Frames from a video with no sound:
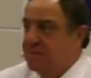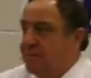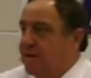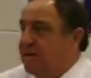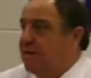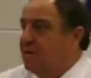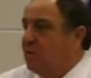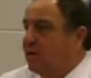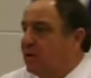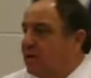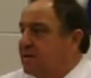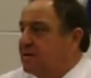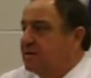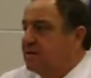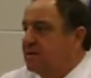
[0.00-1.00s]
speed,
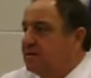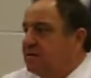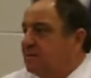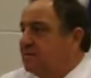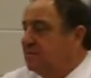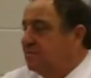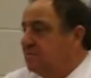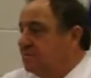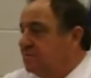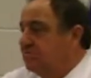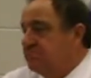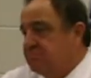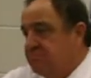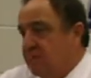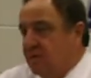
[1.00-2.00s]
quickness, and
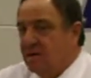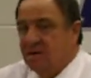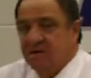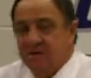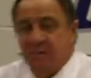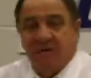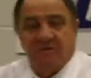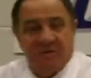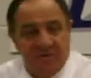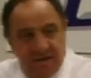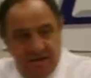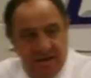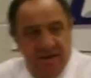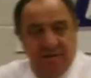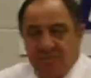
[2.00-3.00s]
especially
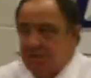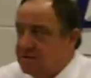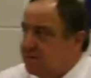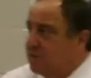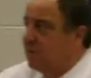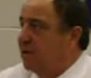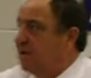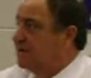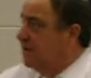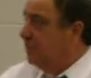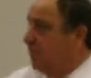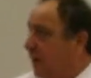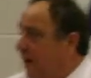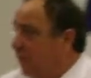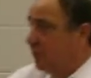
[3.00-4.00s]
with teams. We had
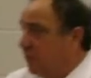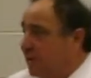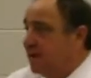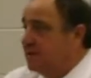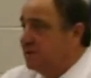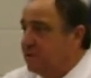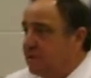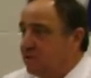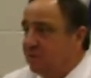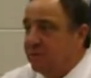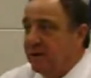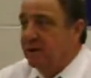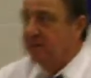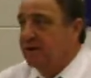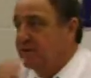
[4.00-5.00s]
some power plays, we killed
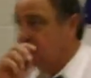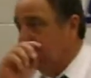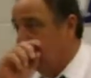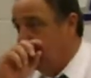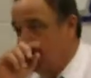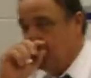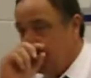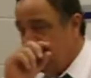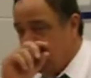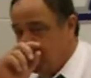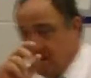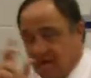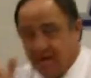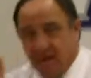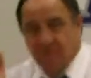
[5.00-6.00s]
penalties, so
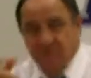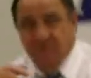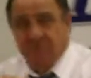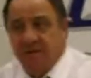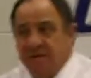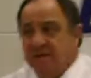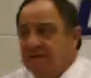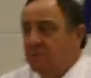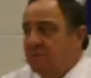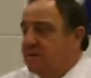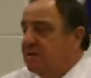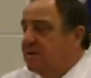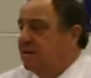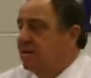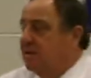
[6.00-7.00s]
I was pleased
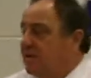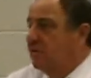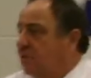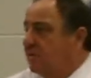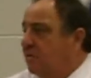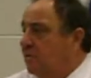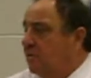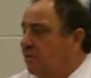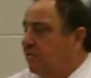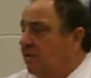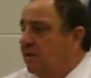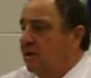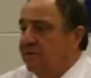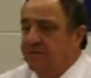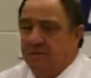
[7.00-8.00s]
with the
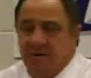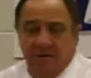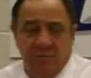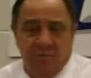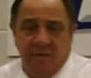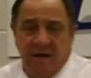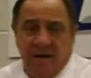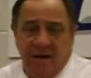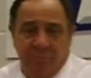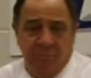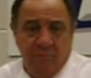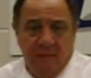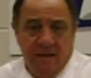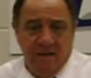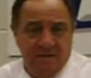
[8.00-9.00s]
overall effort, and Brian
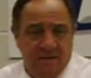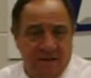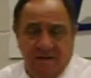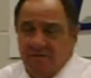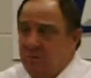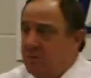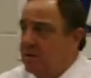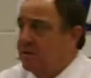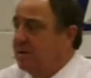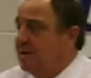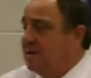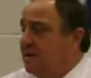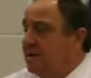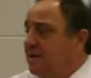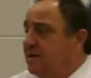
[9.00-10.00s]
made saves when
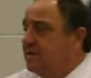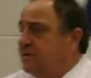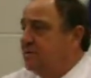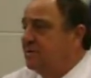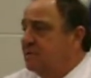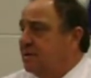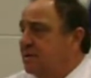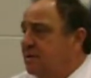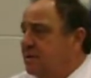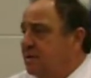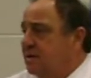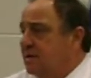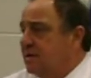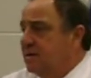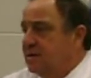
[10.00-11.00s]
he needed to, and
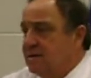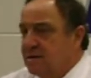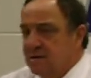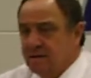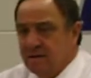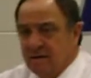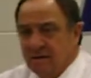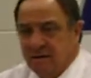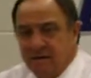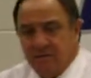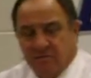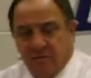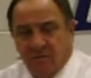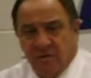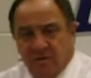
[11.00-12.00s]
he
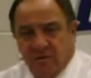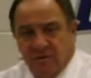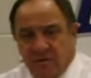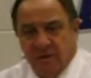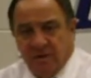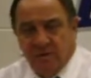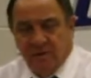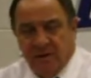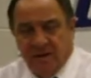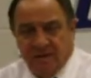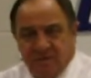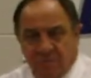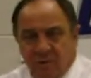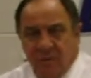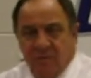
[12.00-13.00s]
controlled it when he
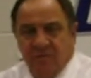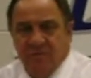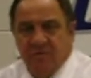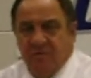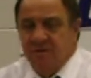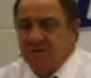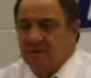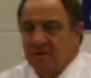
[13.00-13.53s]
got some opportunities.